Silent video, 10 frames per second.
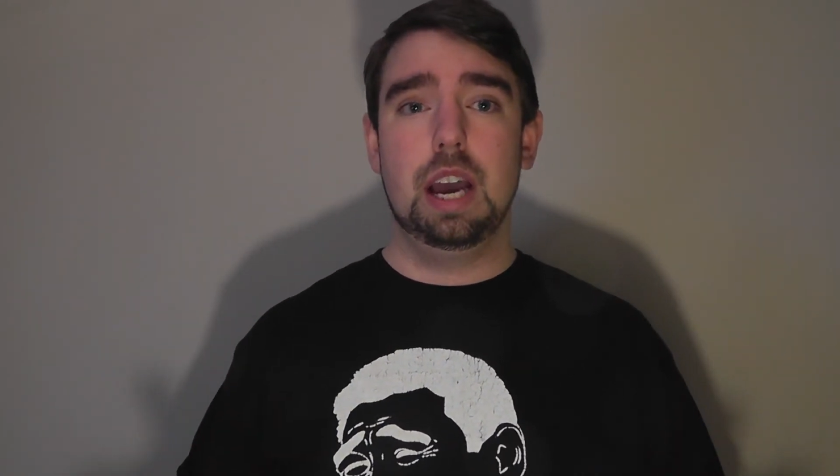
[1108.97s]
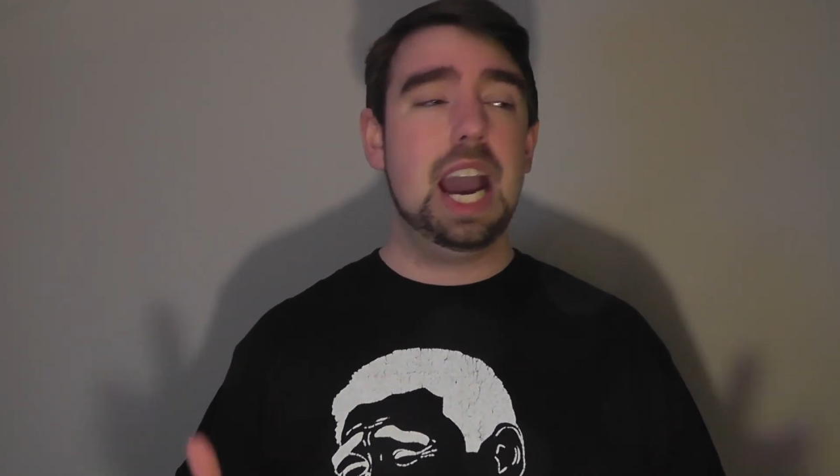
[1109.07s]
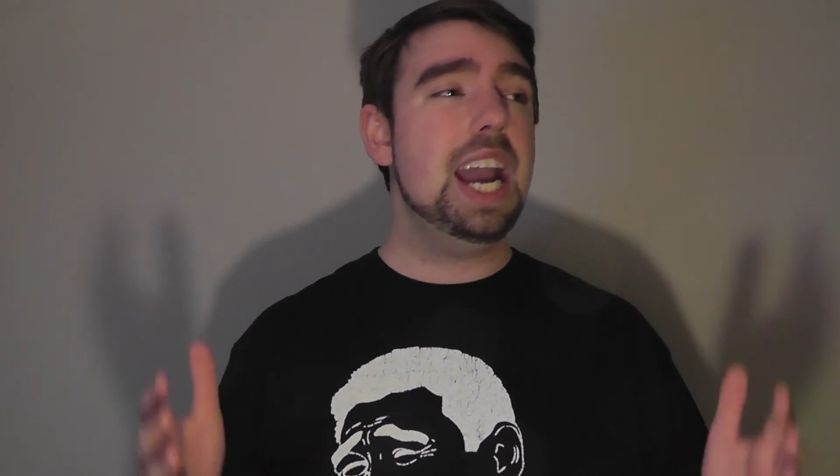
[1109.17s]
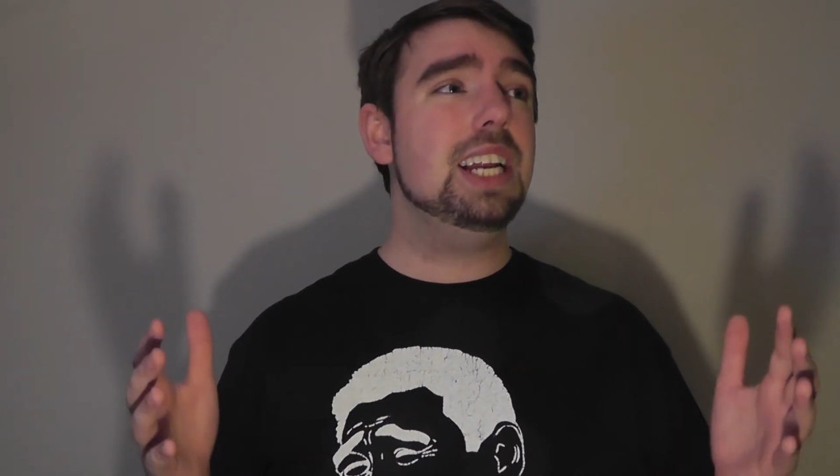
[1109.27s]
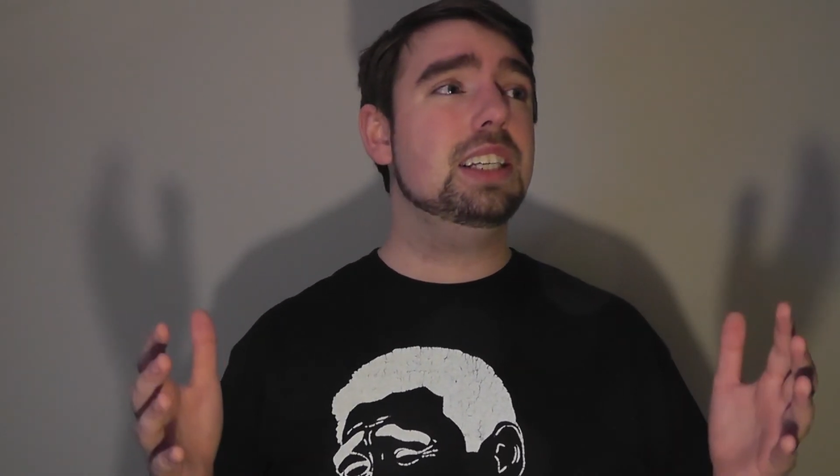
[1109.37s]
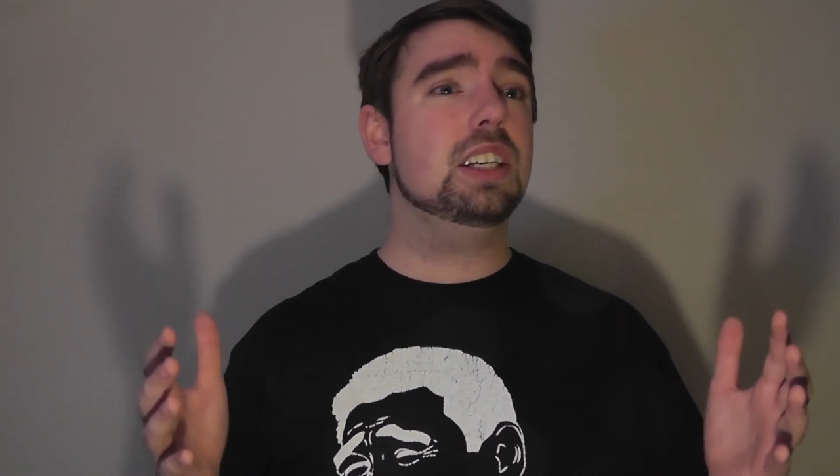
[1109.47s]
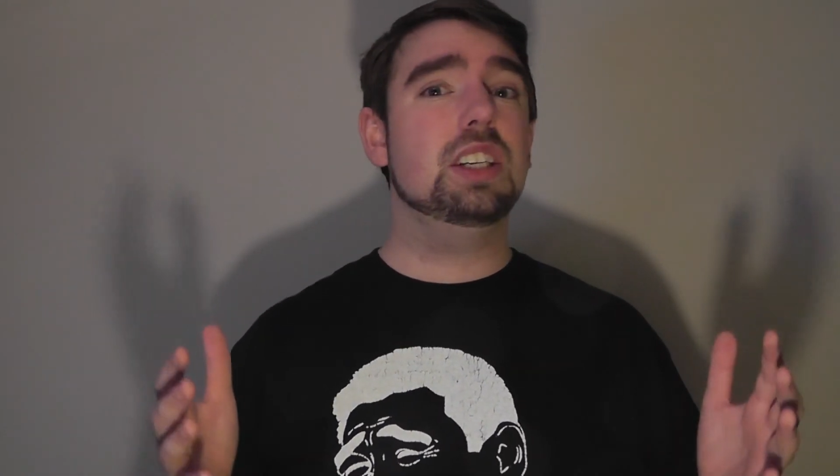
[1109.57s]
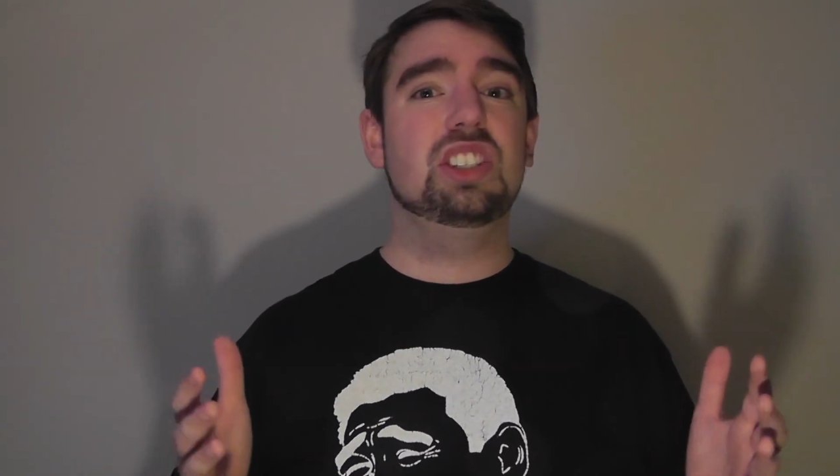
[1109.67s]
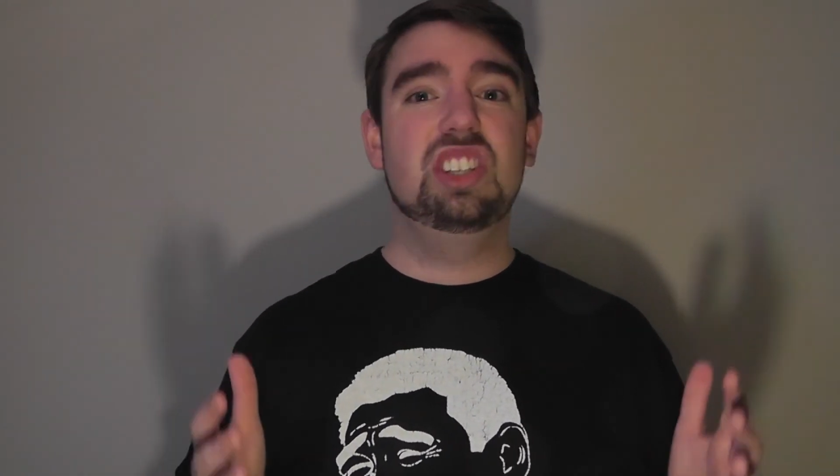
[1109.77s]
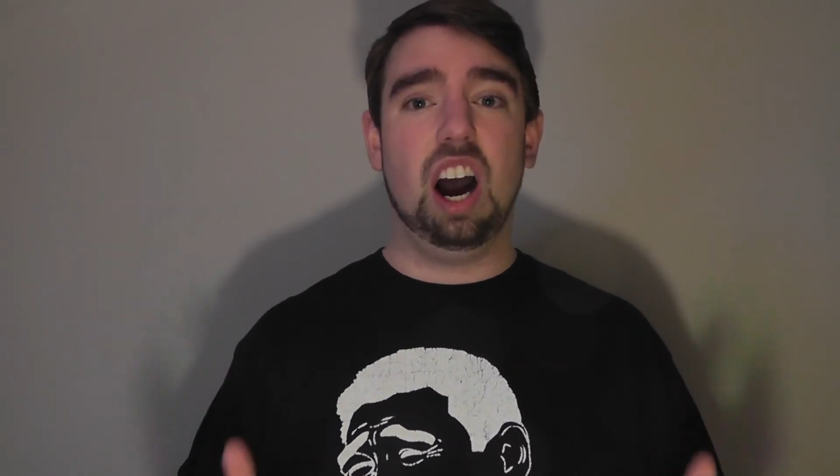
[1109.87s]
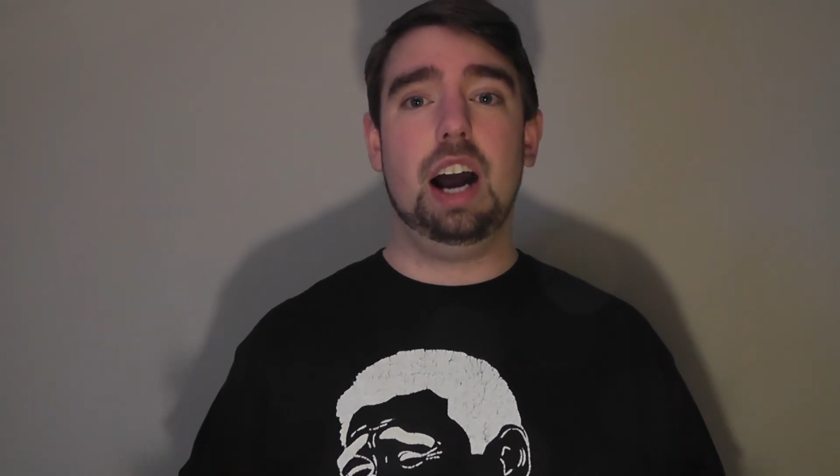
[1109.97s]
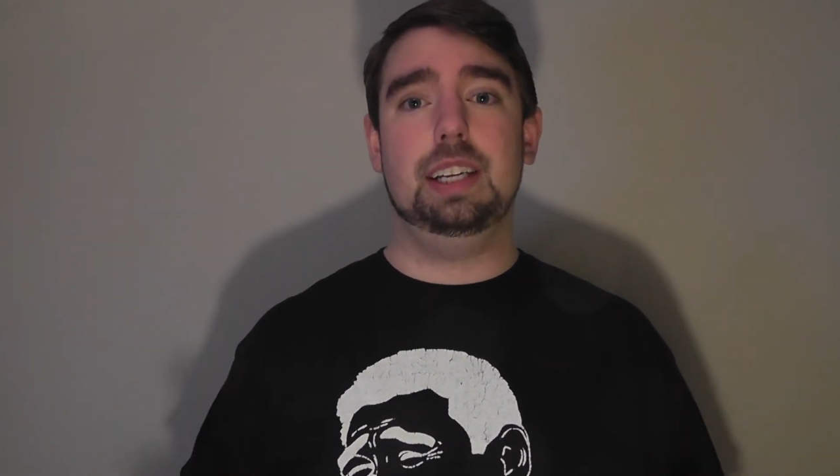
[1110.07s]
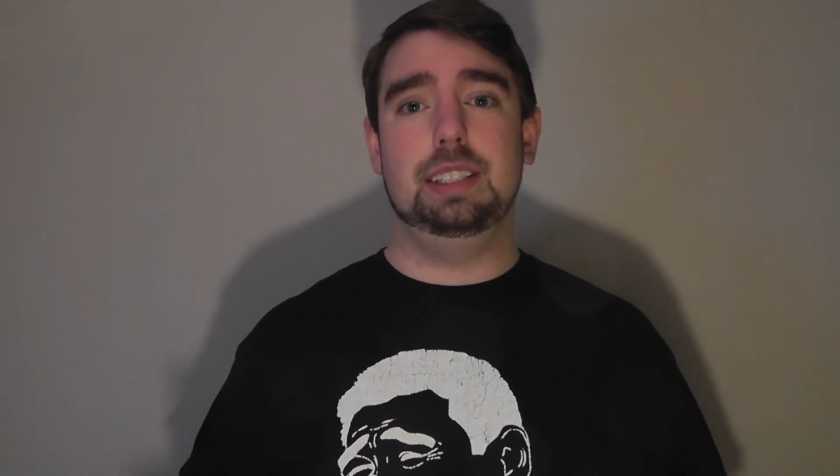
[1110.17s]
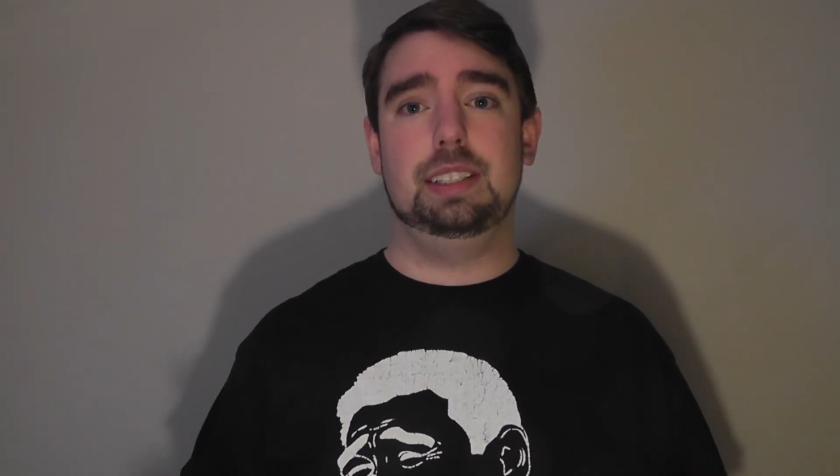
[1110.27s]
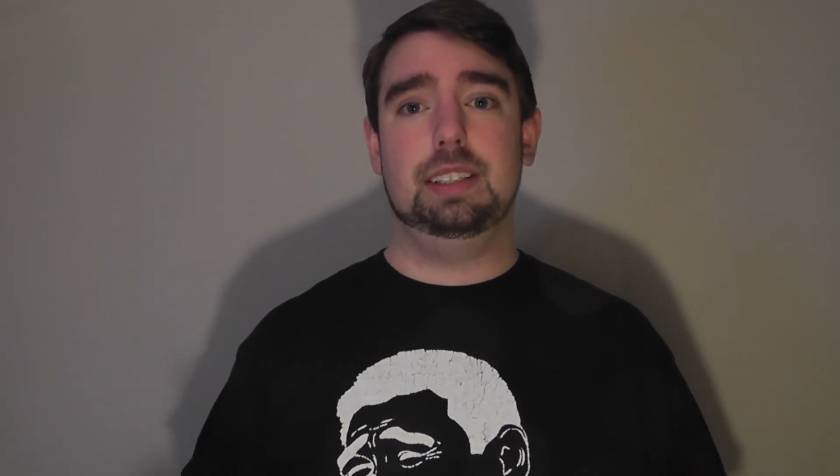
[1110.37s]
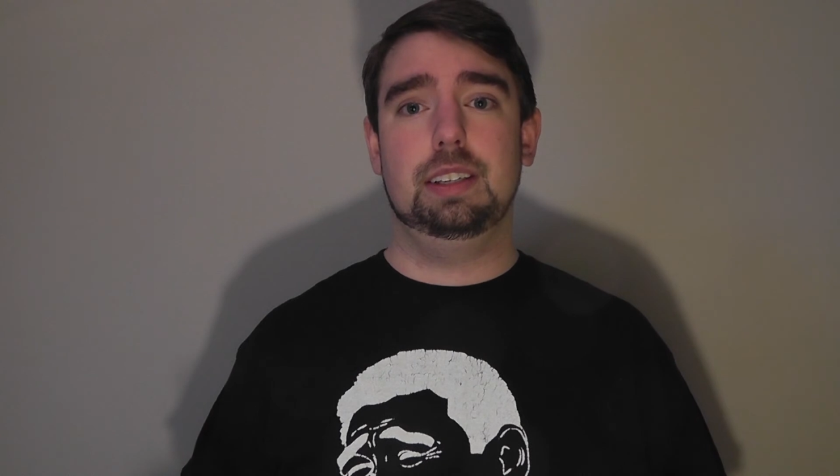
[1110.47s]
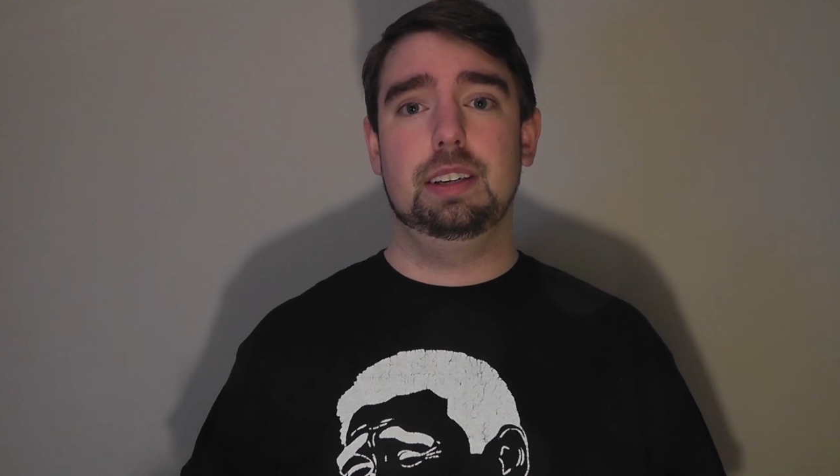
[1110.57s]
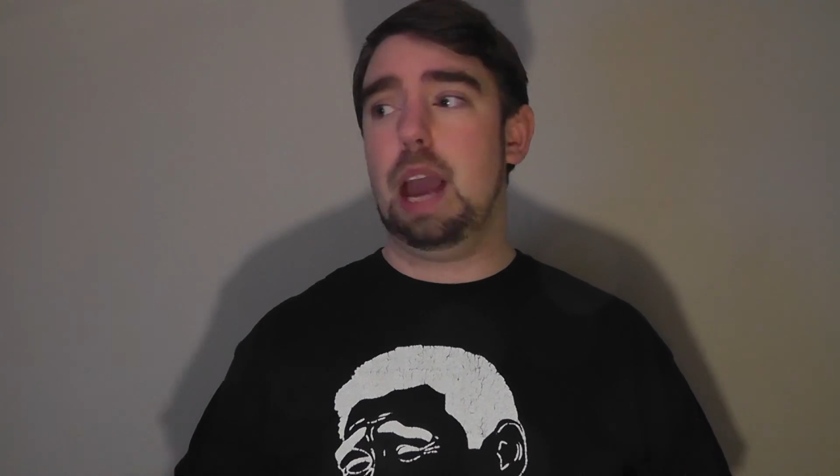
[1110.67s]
It does.